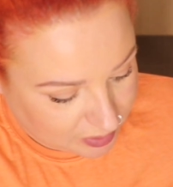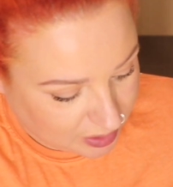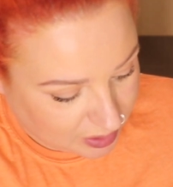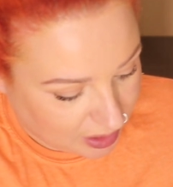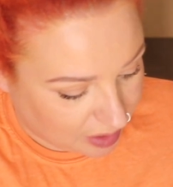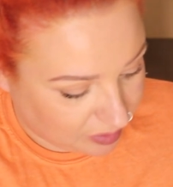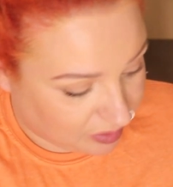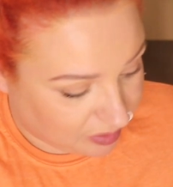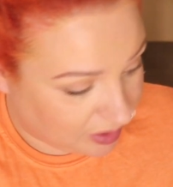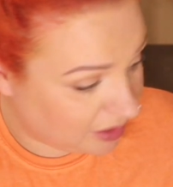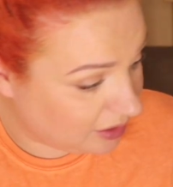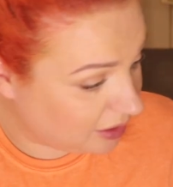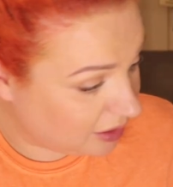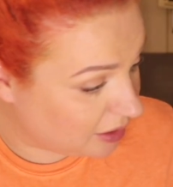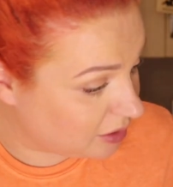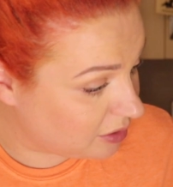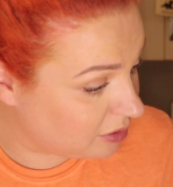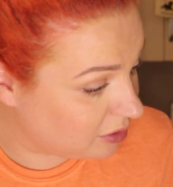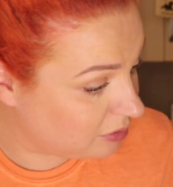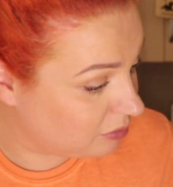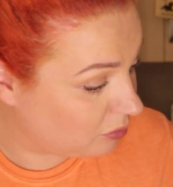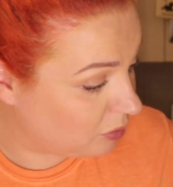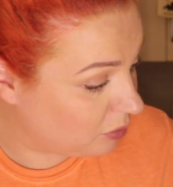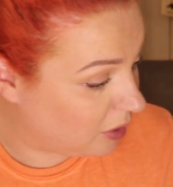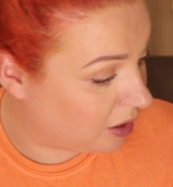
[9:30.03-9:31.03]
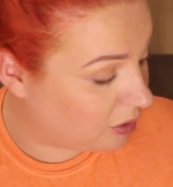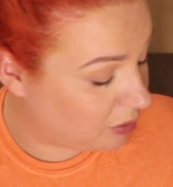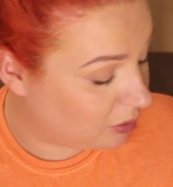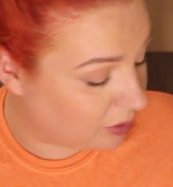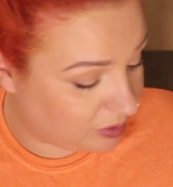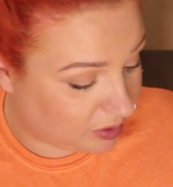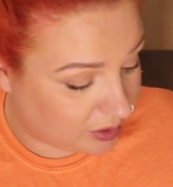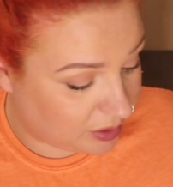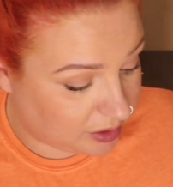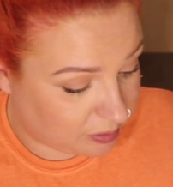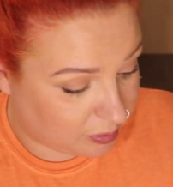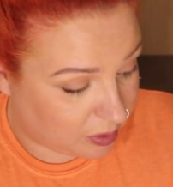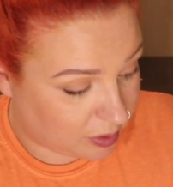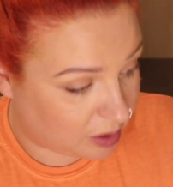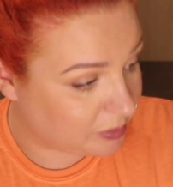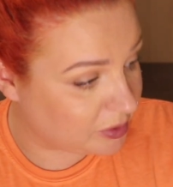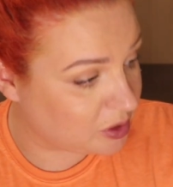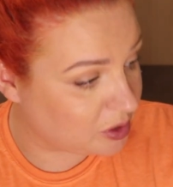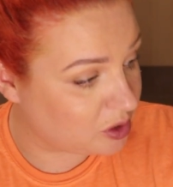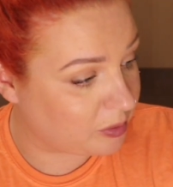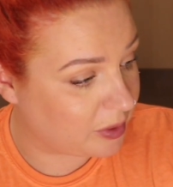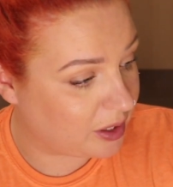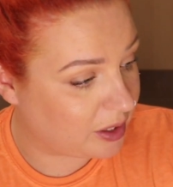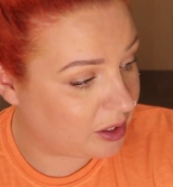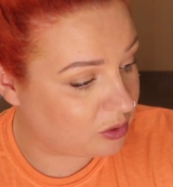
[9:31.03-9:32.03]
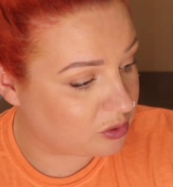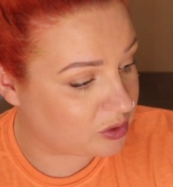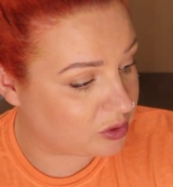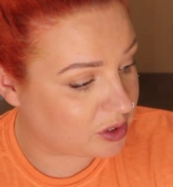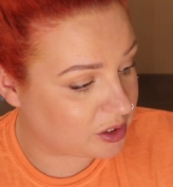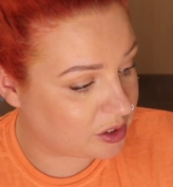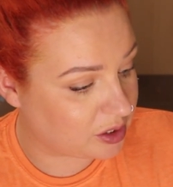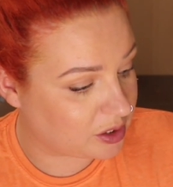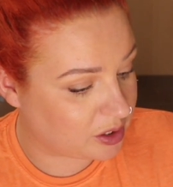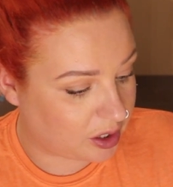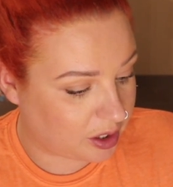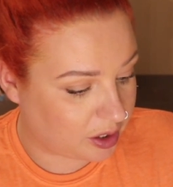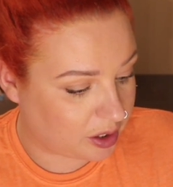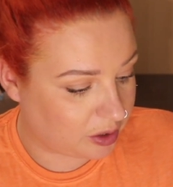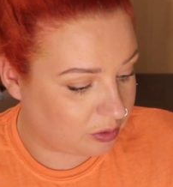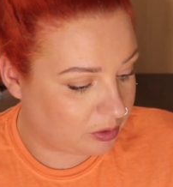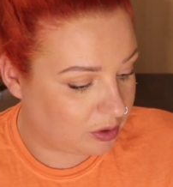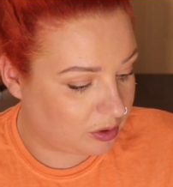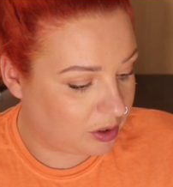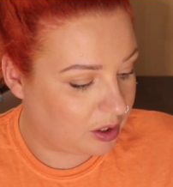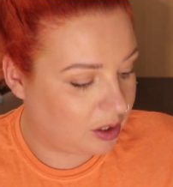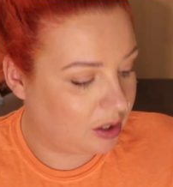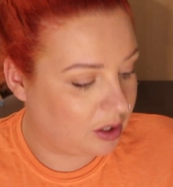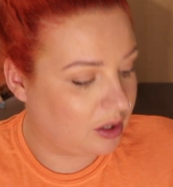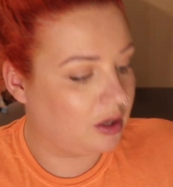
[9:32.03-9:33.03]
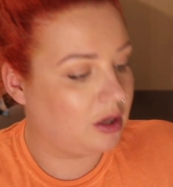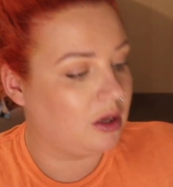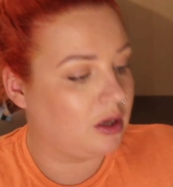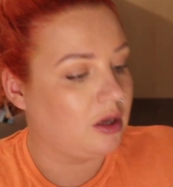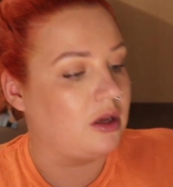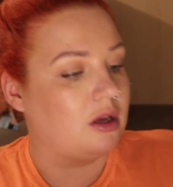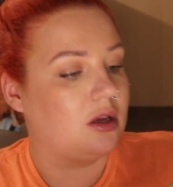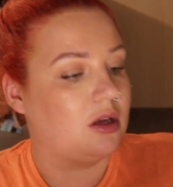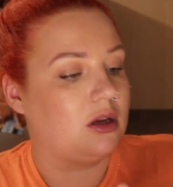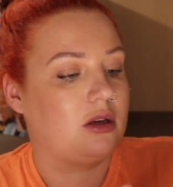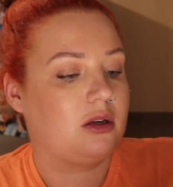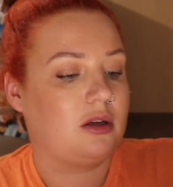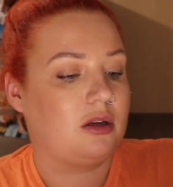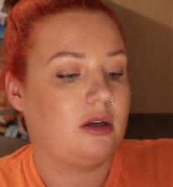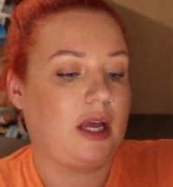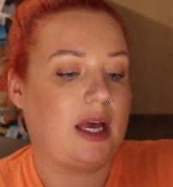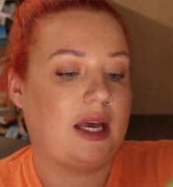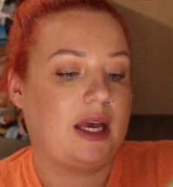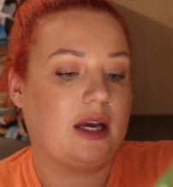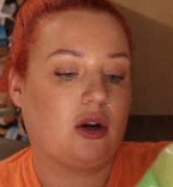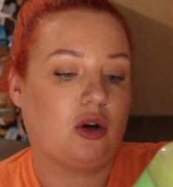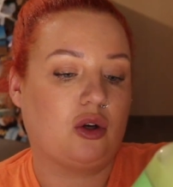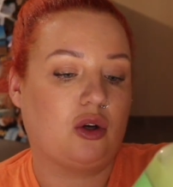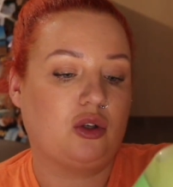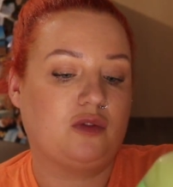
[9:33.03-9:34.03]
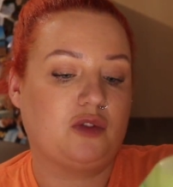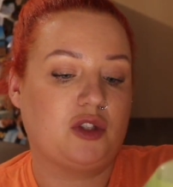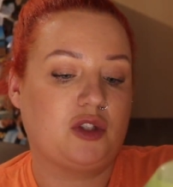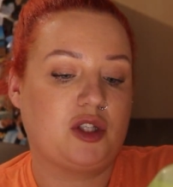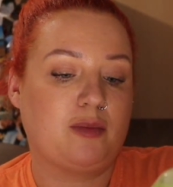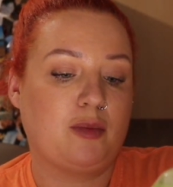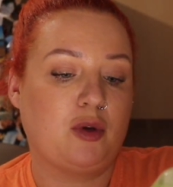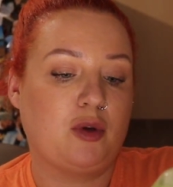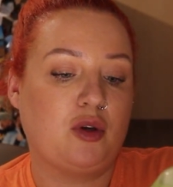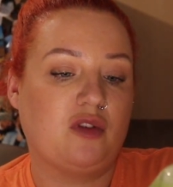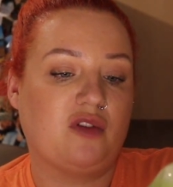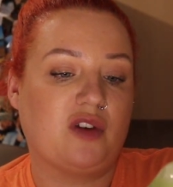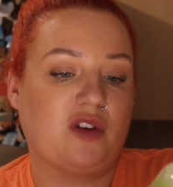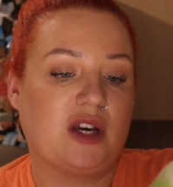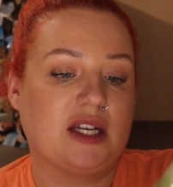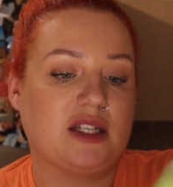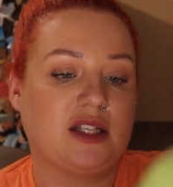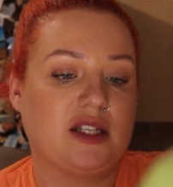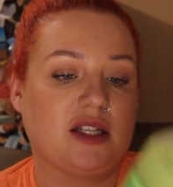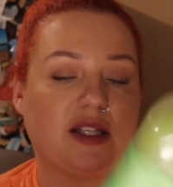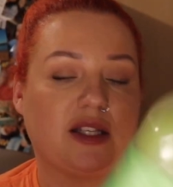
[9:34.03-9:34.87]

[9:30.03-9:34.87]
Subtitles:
I think there might be something else, I don't know. Hey, I've got another smoother. It's the